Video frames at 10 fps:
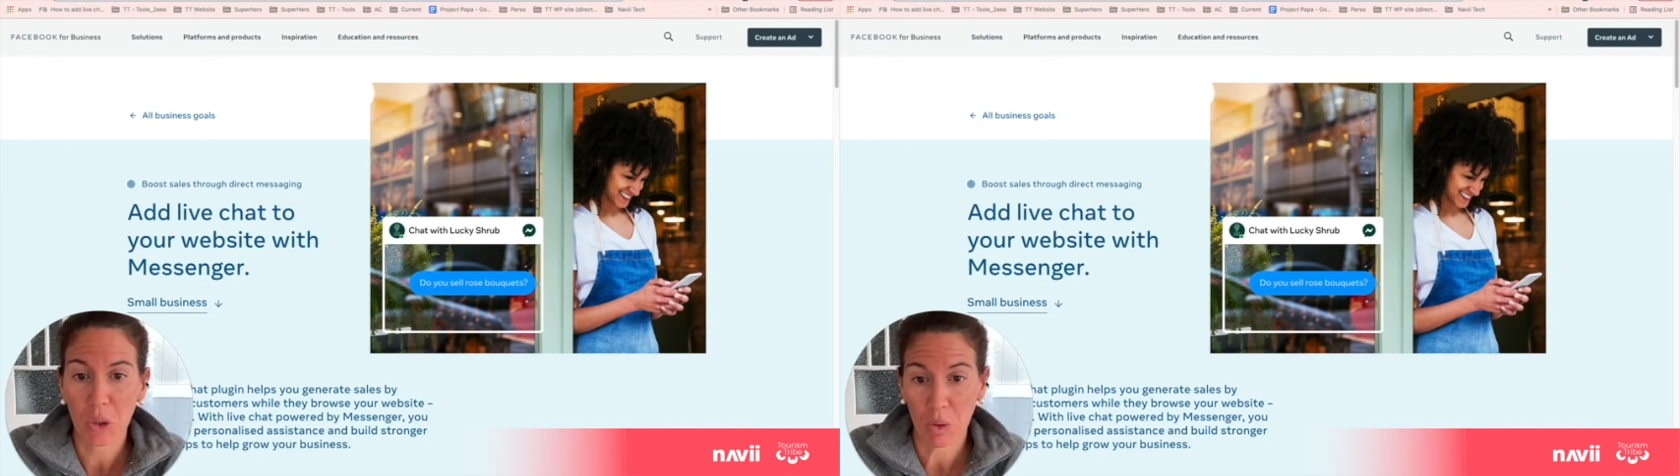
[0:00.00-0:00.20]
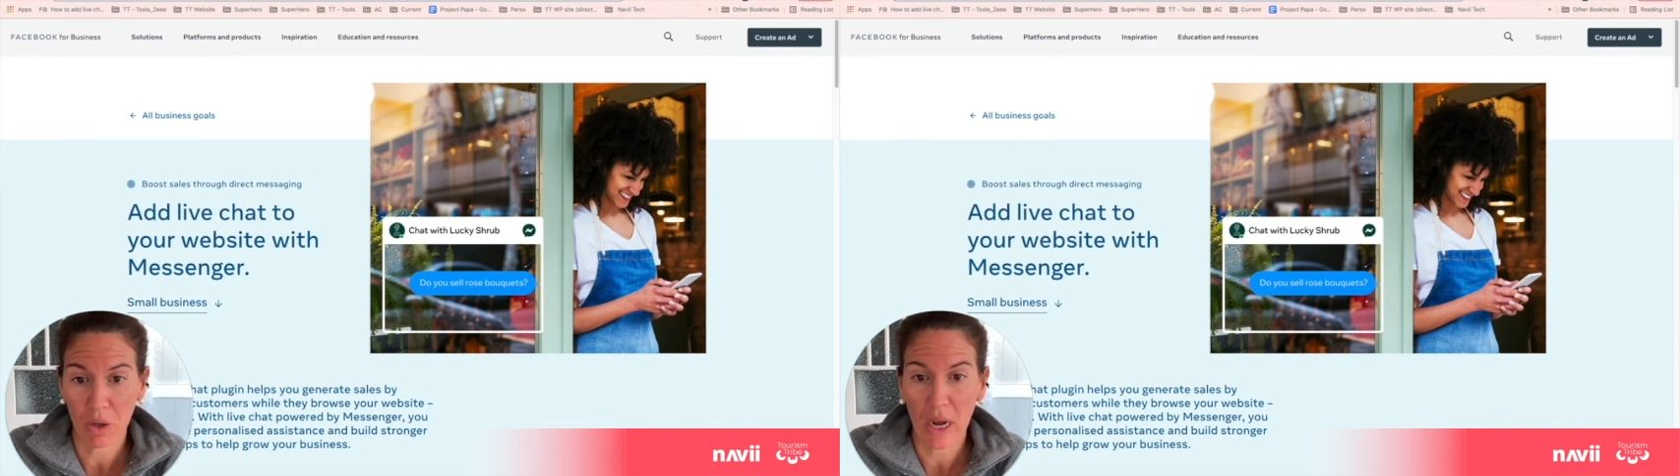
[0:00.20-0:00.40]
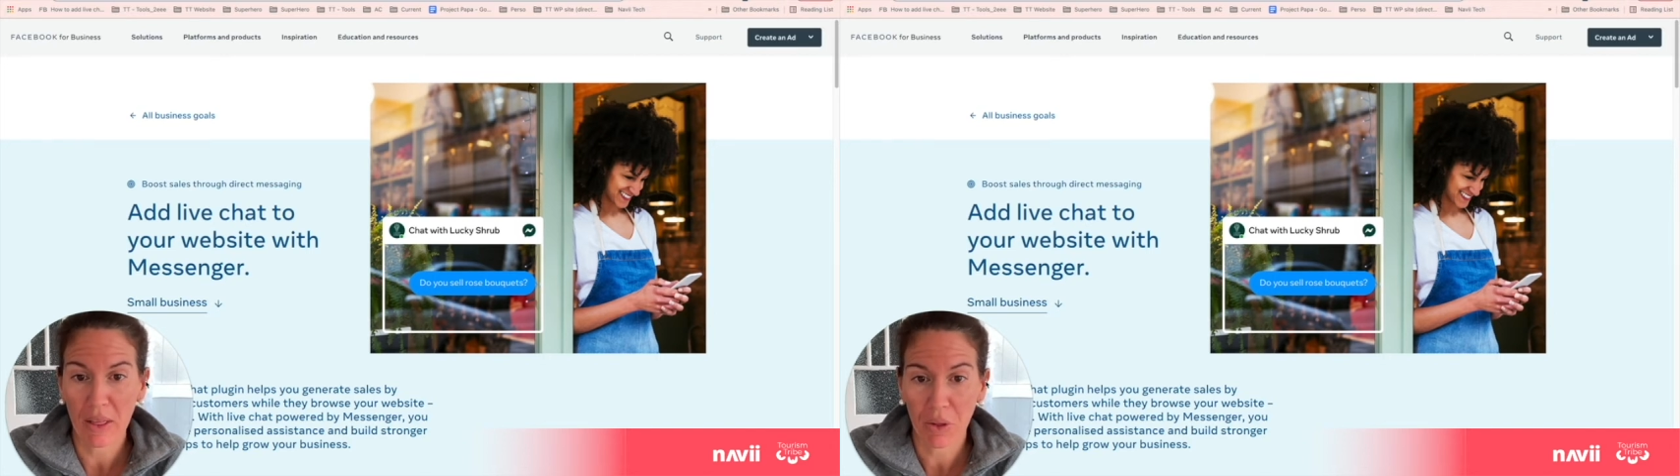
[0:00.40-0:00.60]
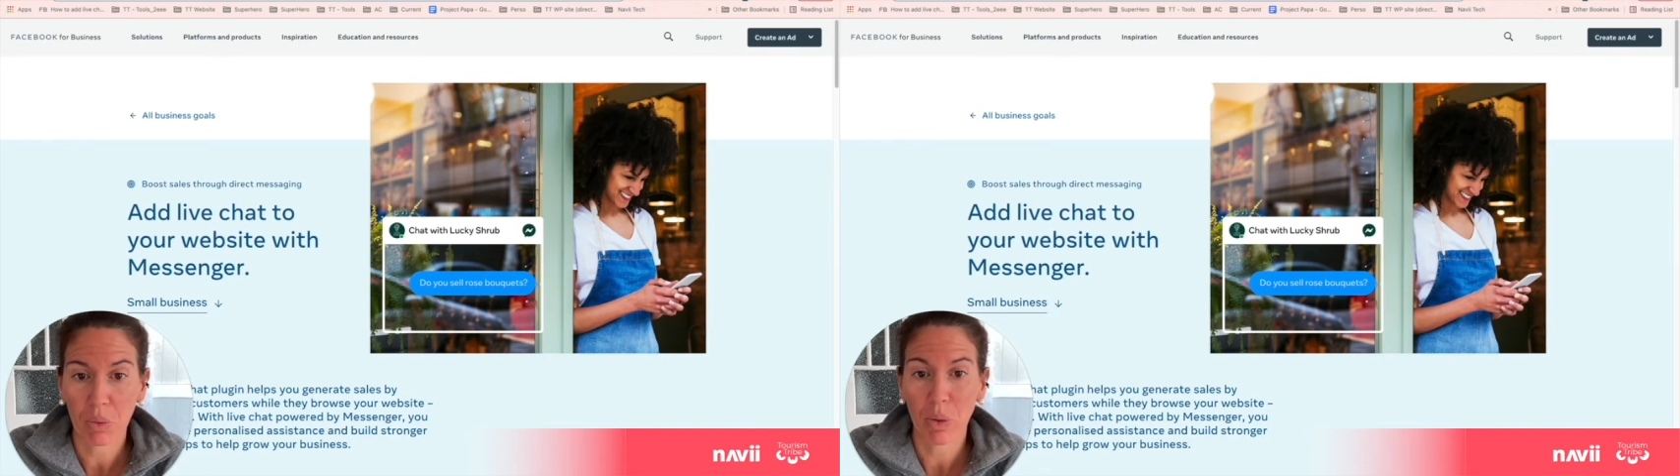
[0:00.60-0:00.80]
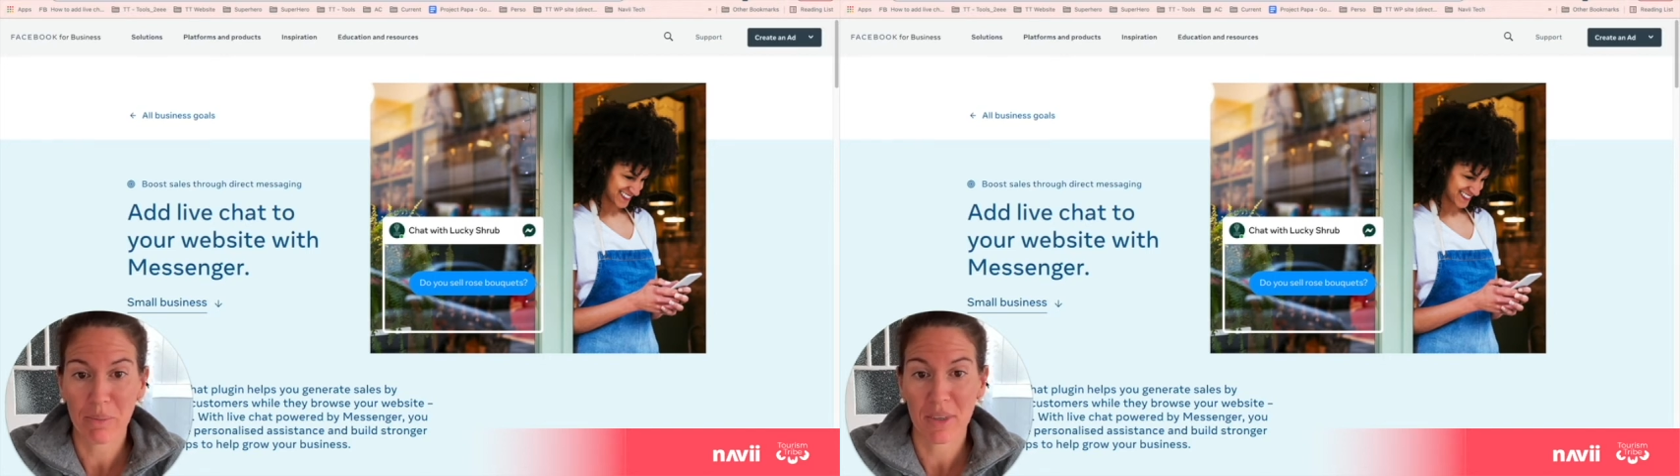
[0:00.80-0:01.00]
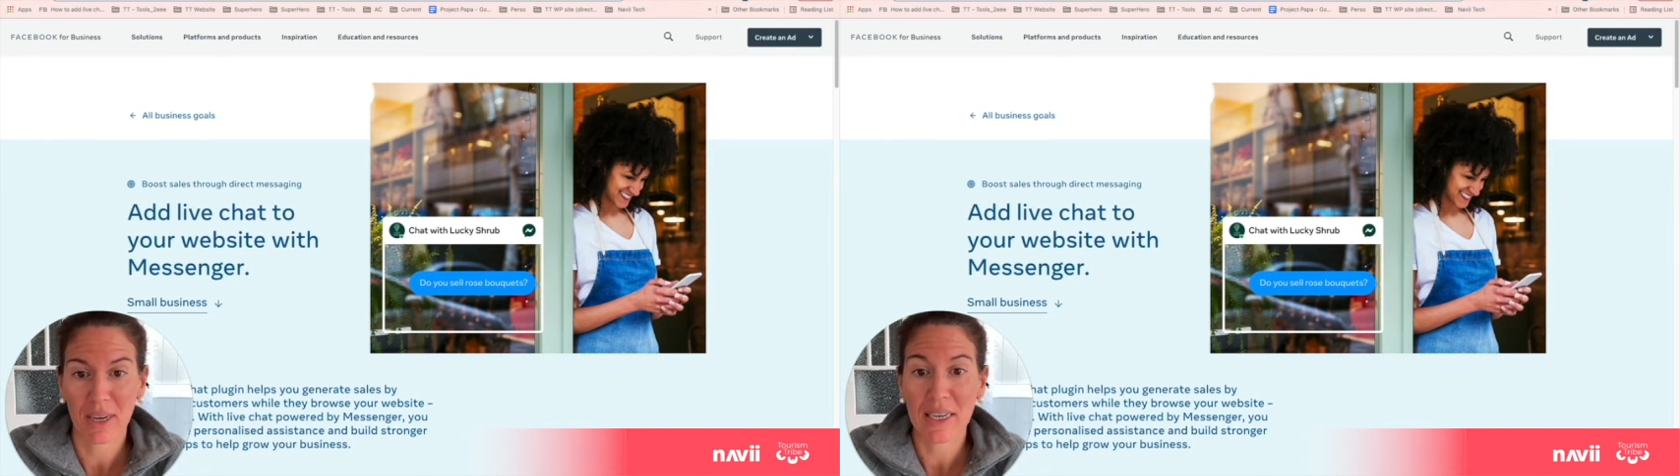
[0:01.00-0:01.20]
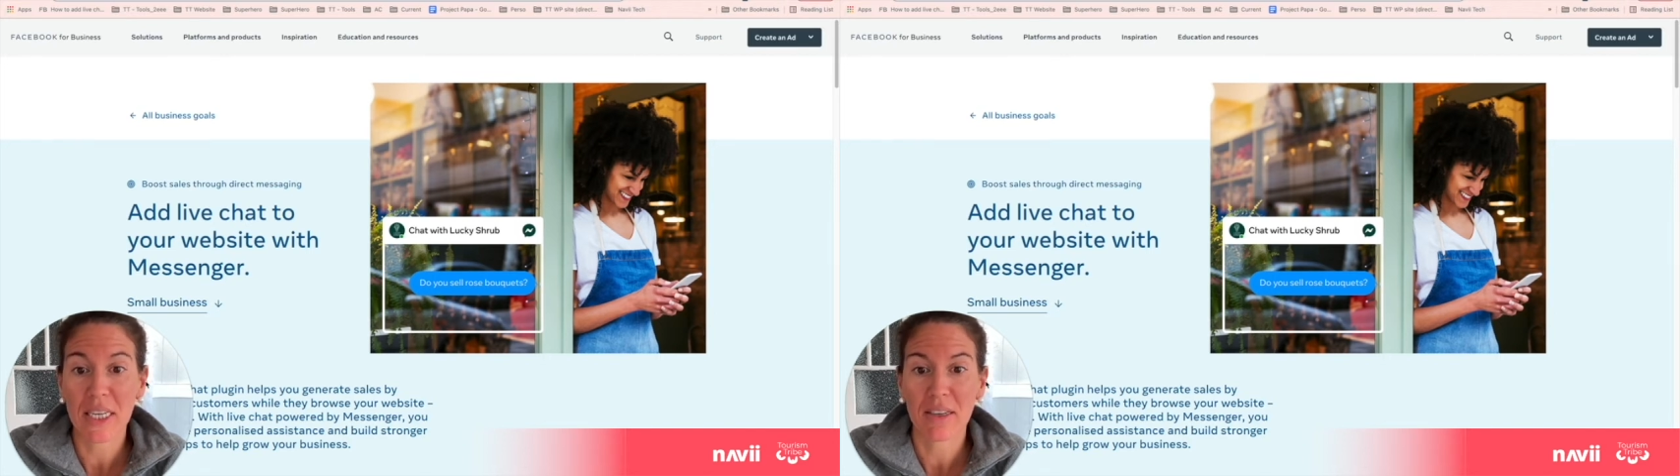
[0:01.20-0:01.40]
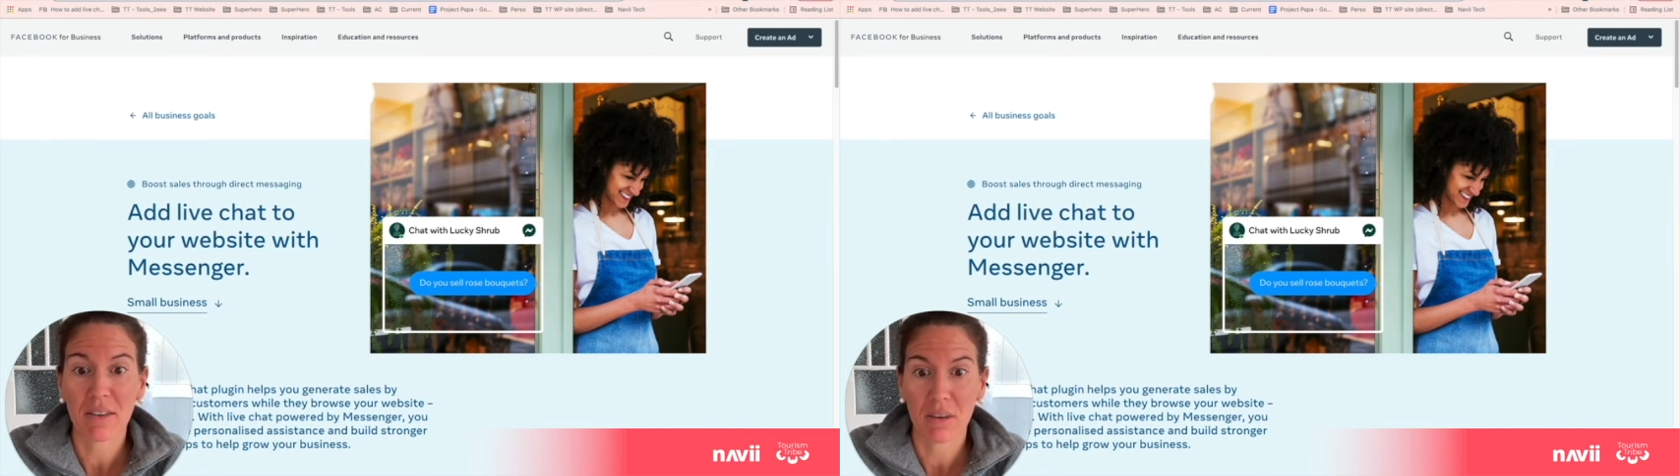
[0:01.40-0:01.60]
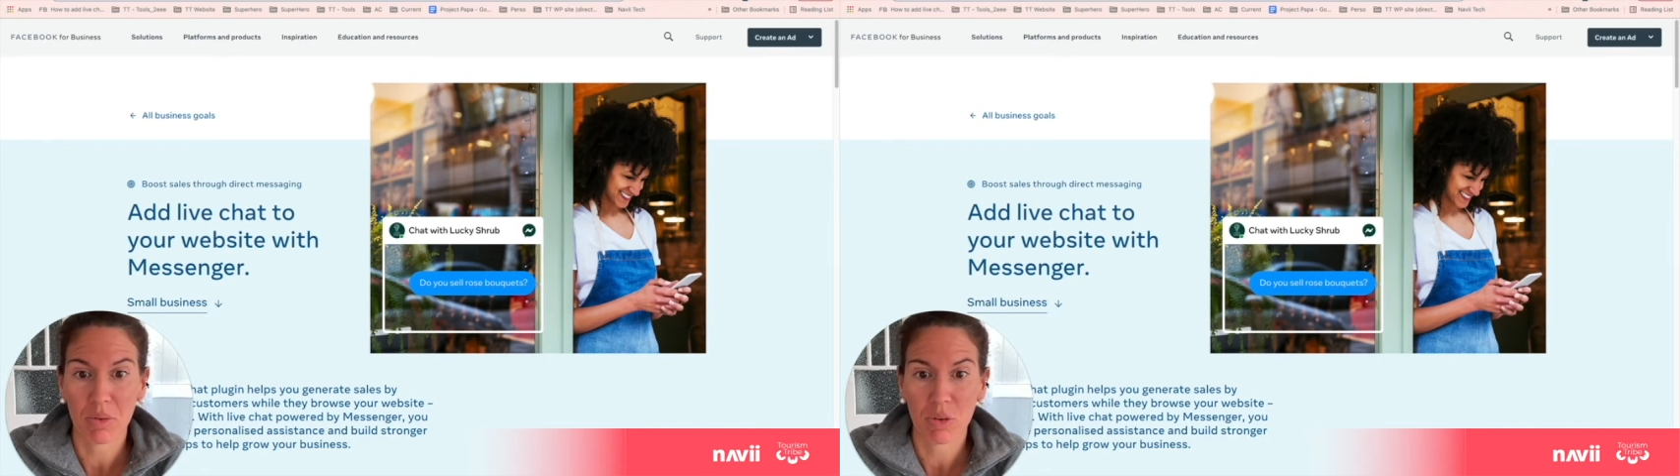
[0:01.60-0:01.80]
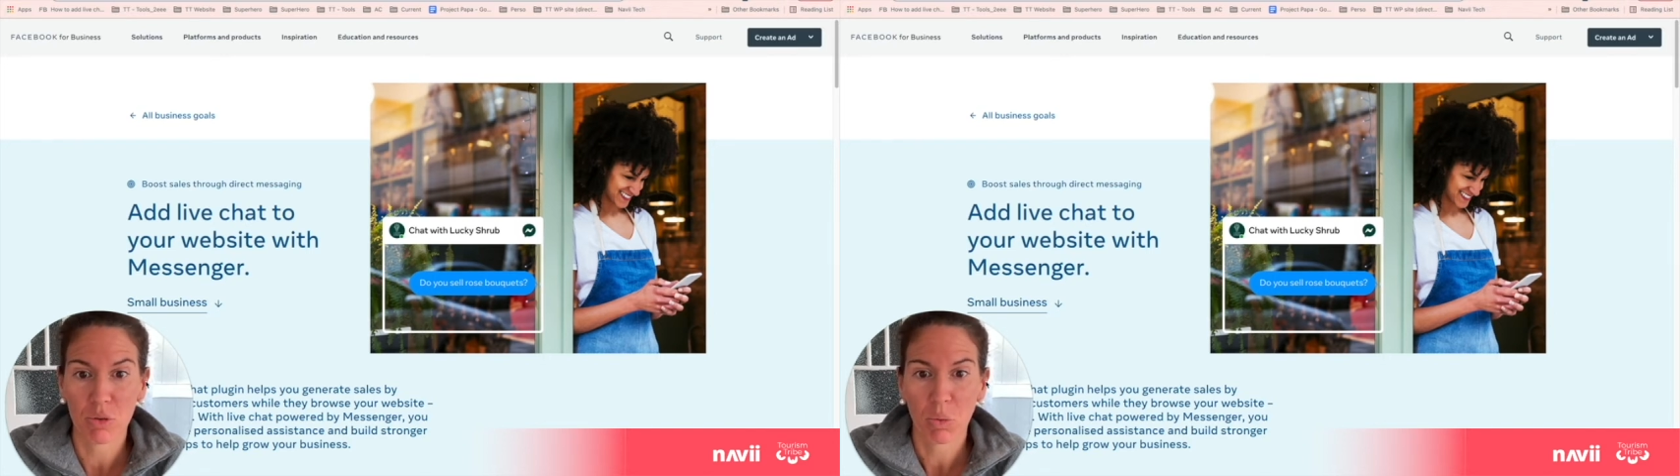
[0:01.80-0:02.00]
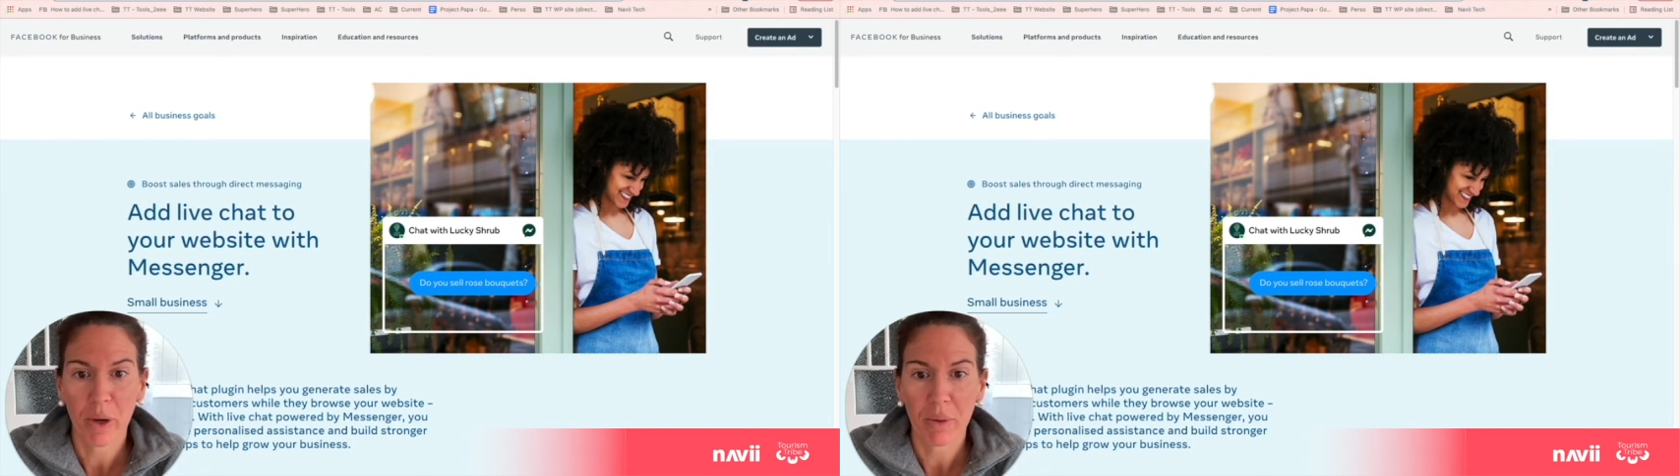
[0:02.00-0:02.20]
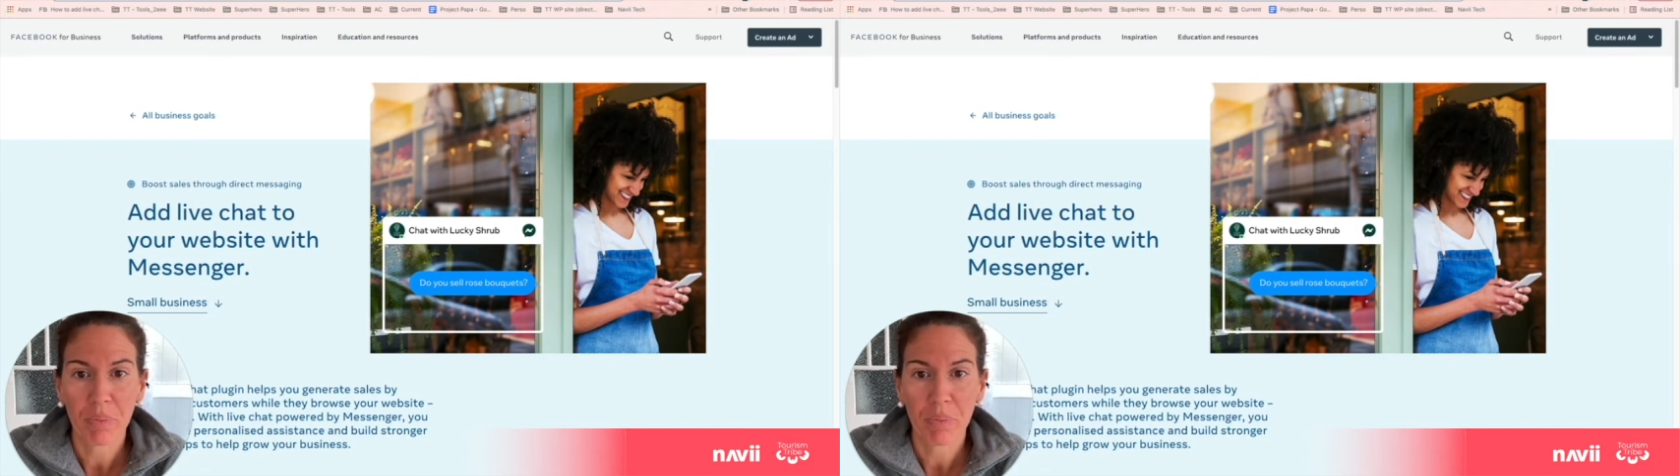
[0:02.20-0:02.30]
on other website systems as well.